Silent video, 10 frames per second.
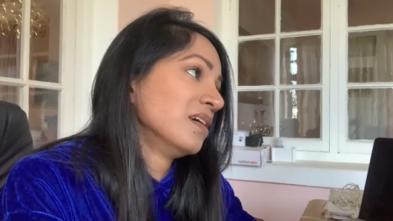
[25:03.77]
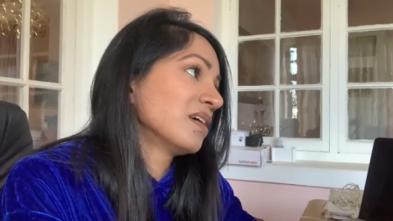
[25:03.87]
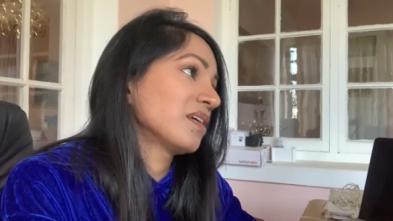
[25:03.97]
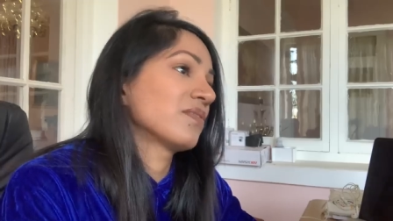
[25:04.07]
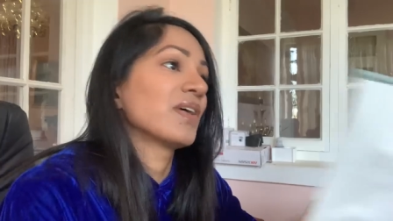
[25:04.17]

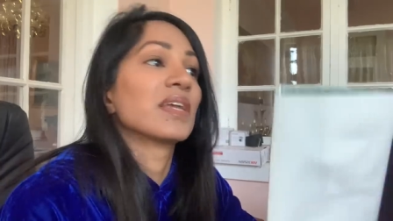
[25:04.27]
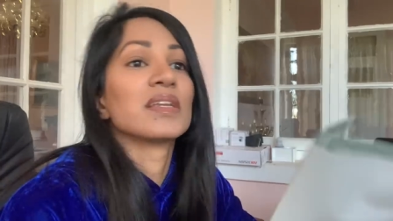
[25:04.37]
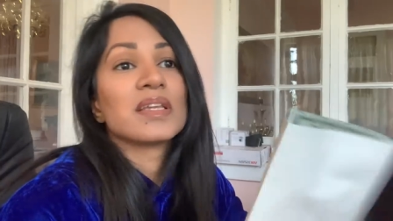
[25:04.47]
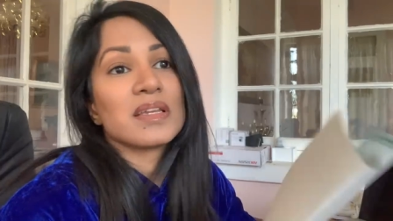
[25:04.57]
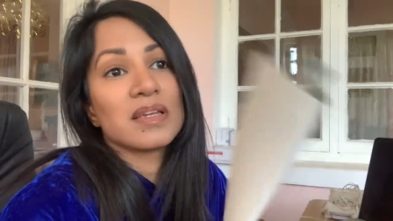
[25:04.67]
And
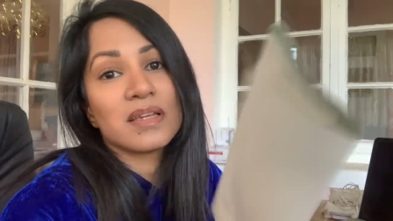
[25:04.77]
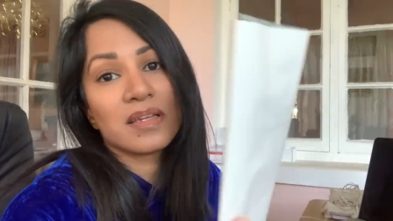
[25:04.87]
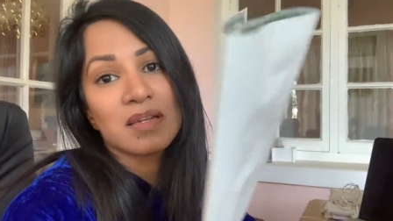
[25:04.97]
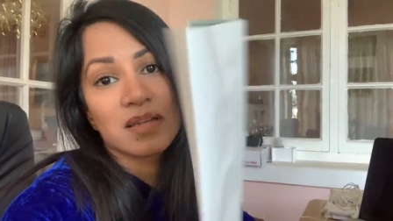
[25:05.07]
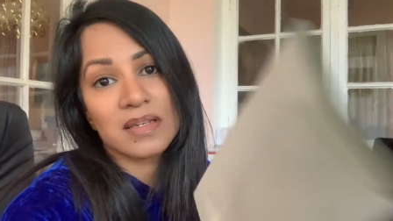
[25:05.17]
finally,
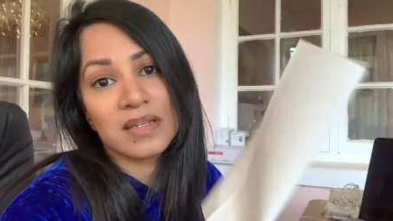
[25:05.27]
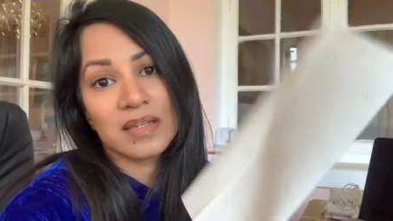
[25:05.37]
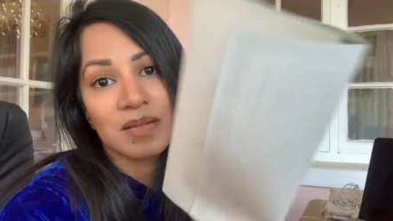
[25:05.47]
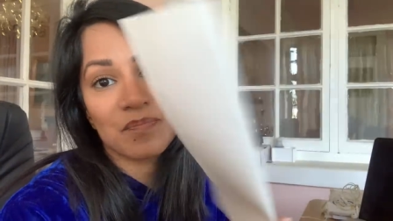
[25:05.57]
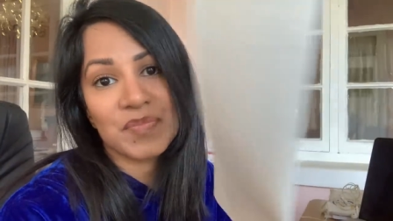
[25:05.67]

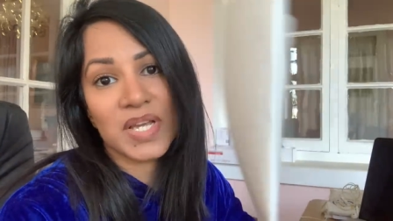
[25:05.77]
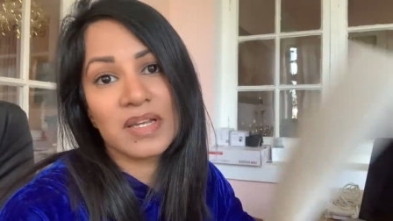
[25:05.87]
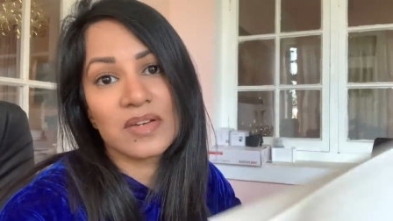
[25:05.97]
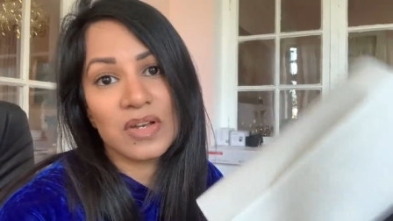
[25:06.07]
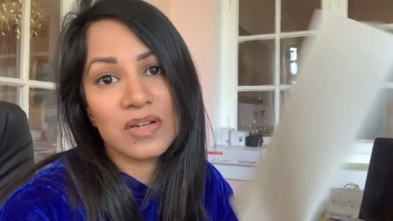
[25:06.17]
I
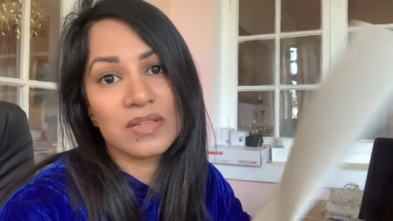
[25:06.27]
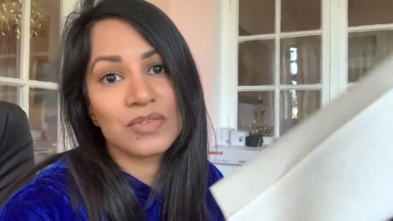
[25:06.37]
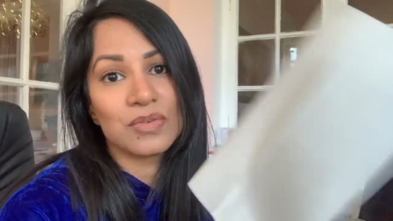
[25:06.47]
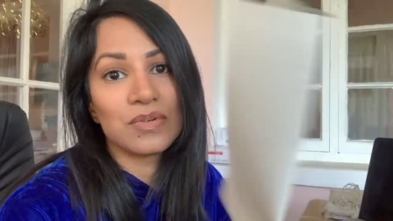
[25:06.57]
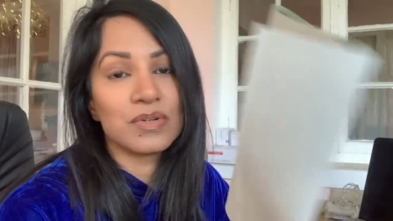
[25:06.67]
unlocked the
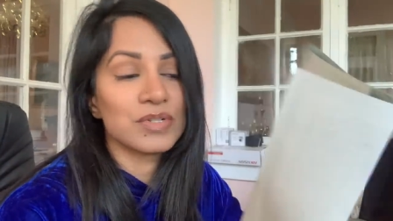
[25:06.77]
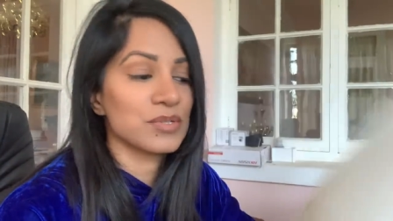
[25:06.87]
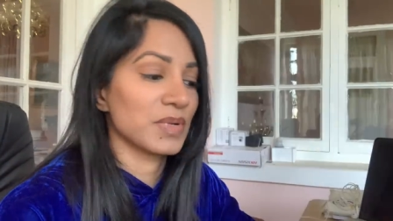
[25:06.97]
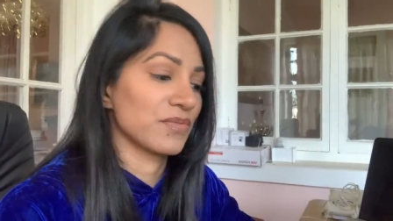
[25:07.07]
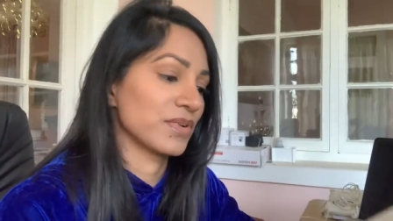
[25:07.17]
door to
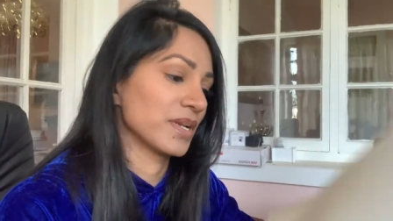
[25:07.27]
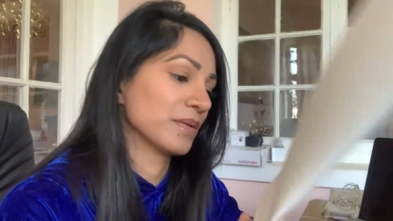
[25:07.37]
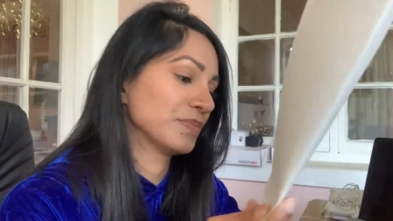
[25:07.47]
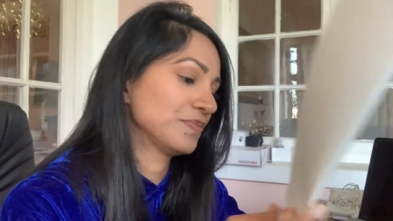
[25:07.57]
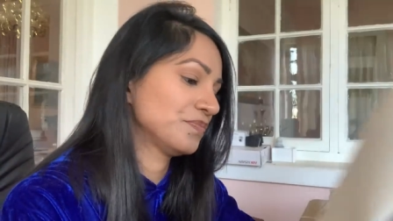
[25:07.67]
my
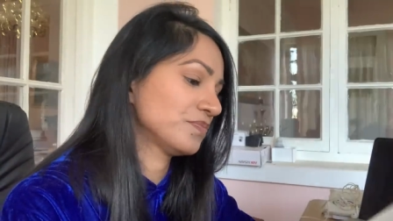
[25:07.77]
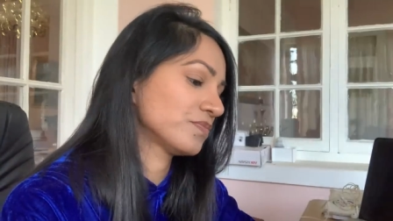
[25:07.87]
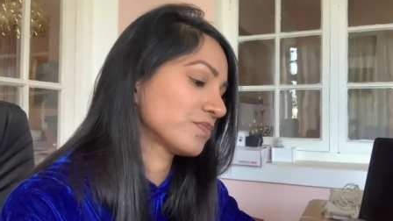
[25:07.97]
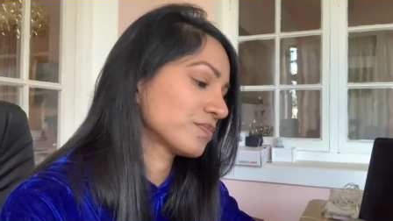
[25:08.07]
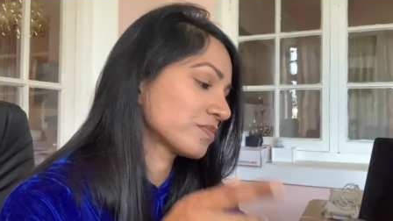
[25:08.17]
freedom
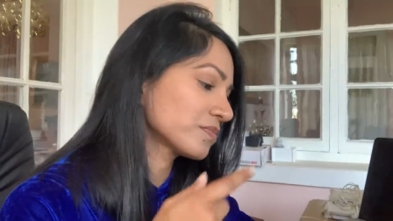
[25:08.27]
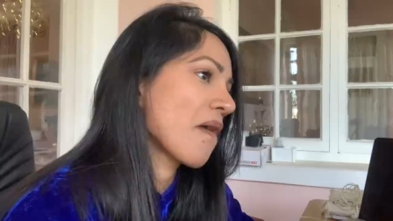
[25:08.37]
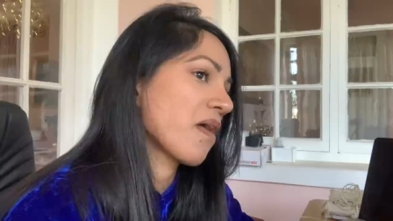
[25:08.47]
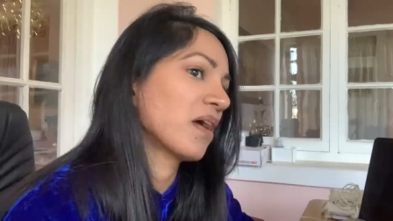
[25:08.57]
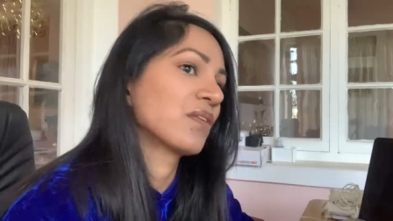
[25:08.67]

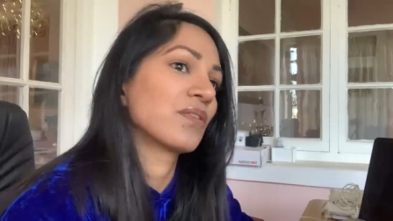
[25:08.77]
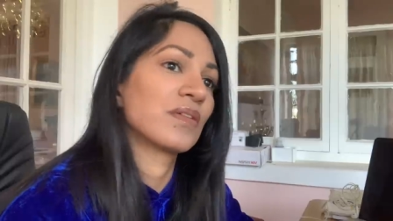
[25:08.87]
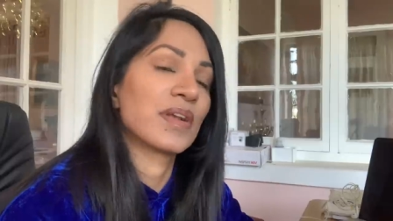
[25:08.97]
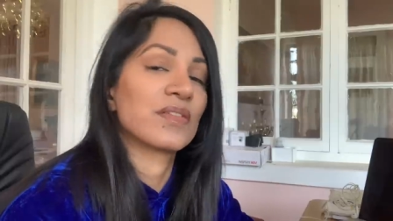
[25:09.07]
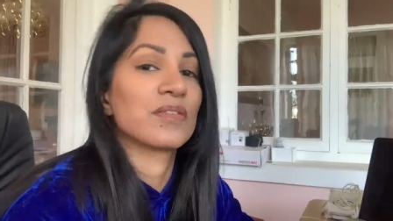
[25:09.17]
and to the
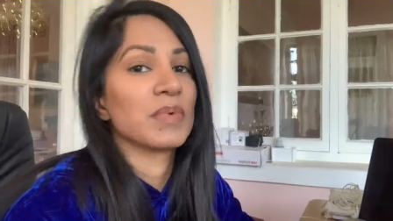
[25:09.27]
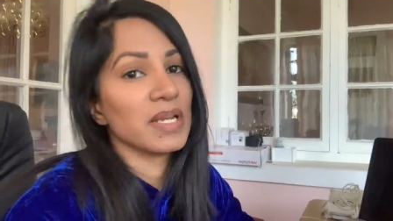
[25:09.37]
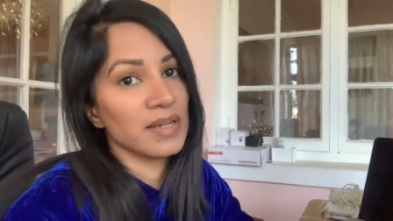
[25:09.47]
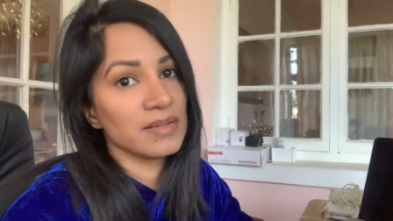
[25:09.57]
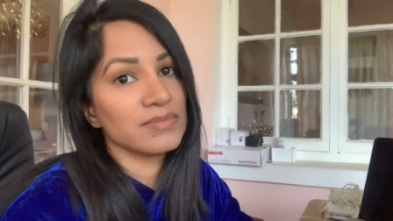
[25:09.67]
rest of my
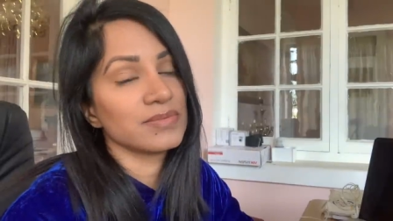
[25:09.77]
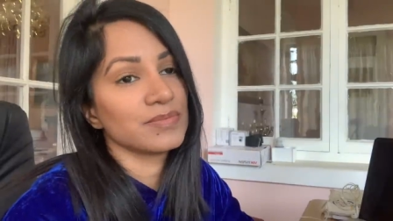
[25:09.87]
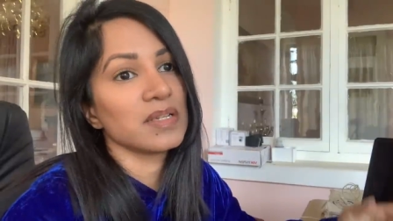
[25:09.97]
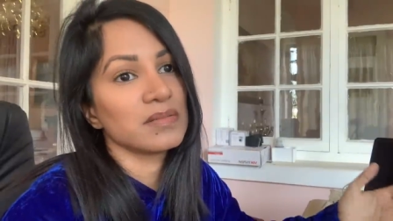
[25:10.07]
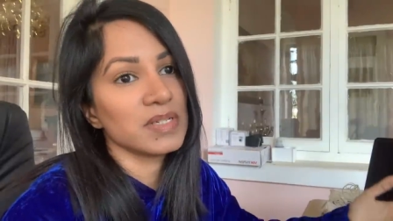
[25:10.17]
life.
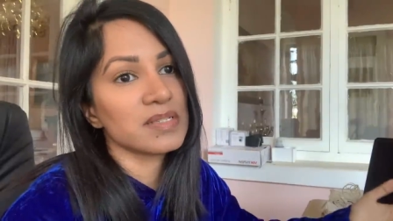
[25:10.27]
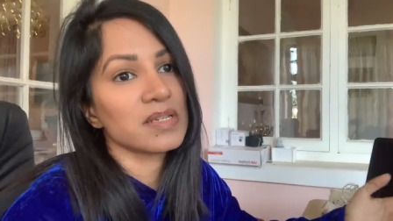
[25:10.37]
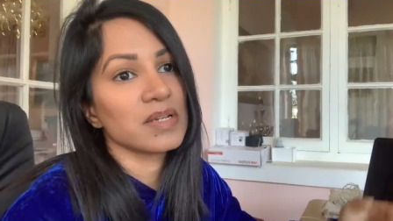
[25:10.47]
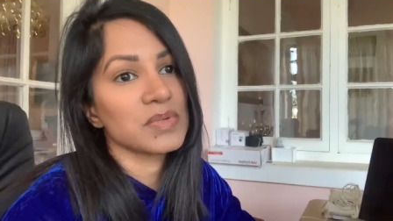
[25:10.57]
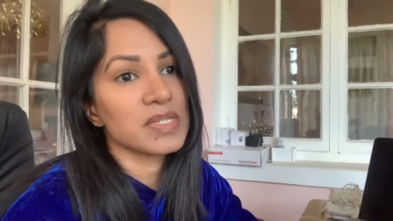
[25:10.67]

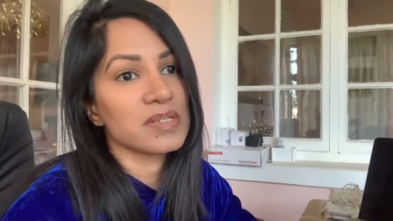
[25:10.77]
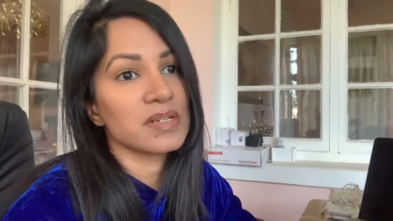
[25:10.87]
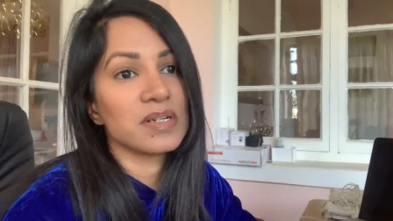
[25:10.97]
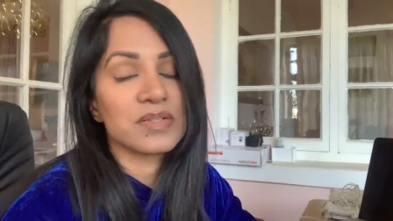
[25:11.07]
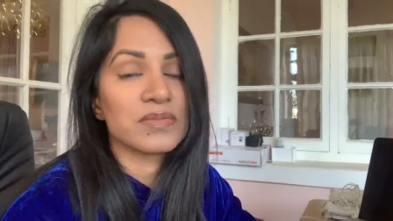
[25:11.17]
Yesterday was the
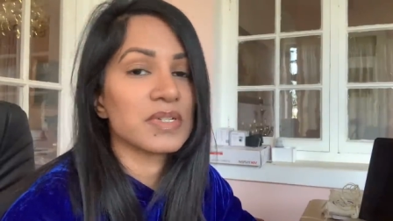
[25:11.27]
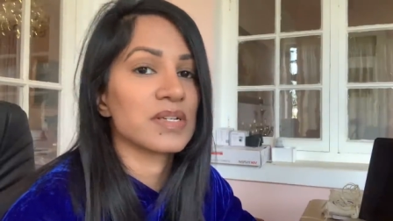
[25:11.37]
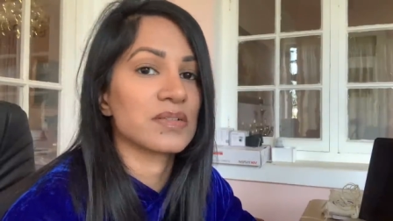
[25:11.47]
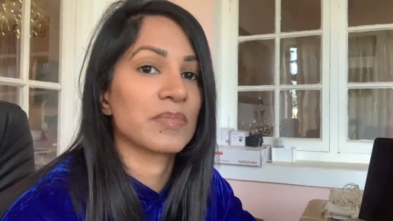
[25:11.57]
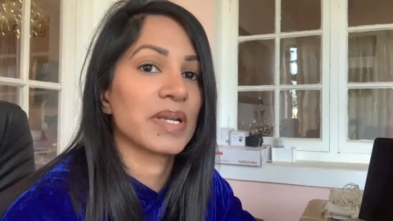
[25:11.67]
start of the
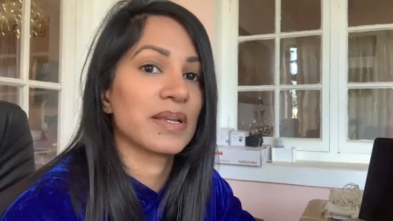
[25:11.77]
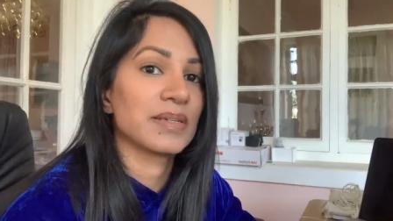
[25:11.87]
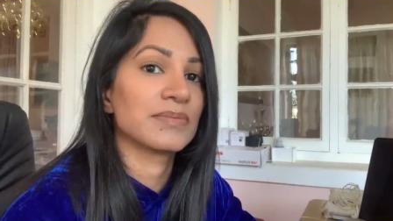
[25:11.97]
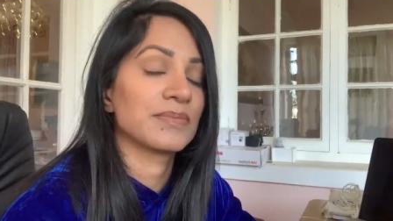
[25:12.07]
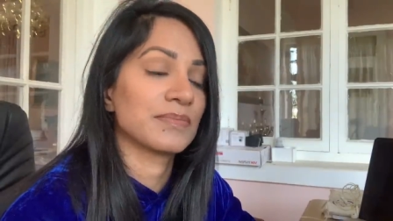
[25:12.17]
rest of my life.